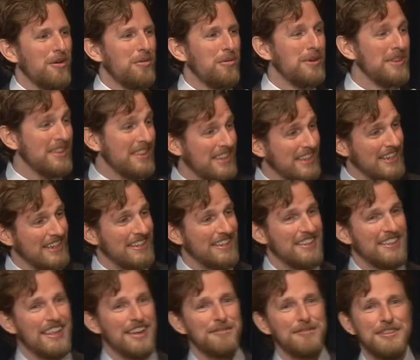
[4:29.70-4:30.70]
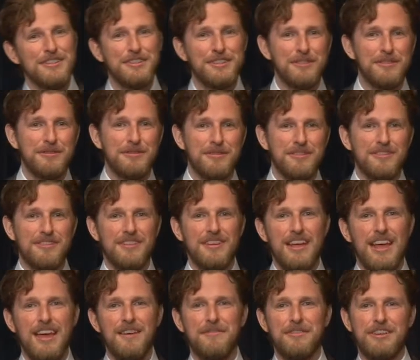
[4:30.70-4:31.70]
One thing that we do
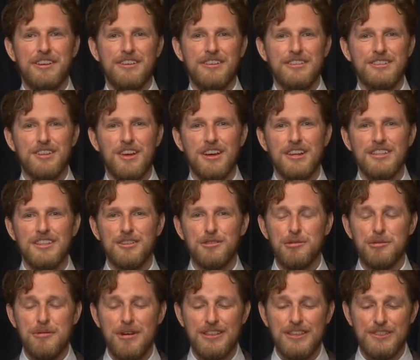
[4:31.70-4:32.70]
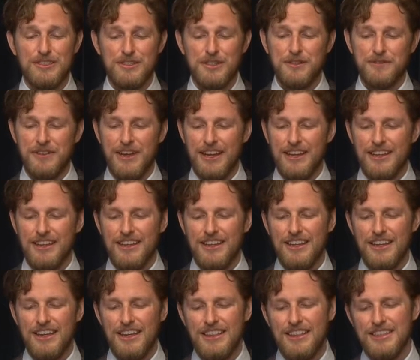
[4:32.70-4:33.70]
every year is talk a little bit about the survey.
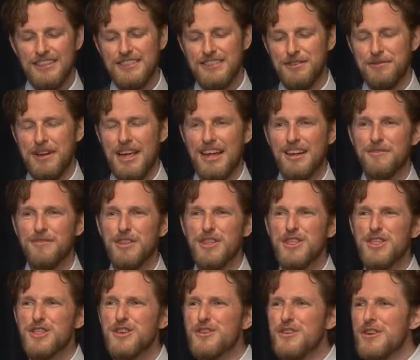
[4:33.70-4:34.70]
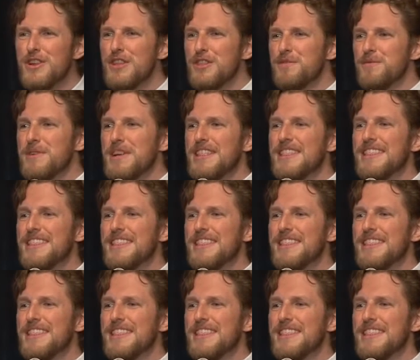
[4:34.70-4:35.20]
And this year we had over thirty-three